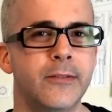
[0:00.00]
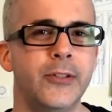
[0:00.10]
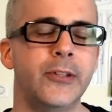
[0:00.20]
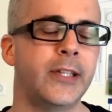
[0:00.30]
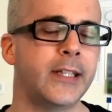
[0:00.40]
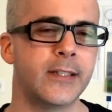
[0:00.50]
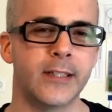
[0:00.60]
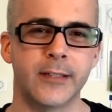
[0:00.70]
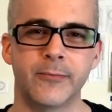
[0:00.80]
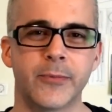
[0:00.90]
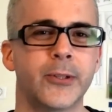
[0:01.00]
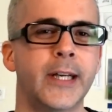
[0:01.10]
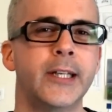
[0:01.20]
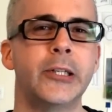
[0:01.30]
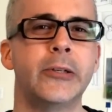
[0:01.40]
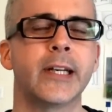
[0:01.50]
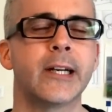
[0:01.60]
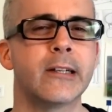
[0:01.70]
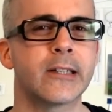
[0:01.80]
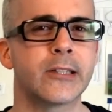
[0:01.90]
you need to create a new
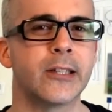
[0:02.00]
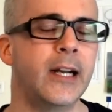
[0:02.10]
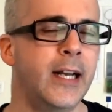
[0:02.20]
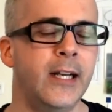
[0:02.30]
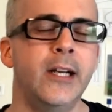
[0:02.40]
character,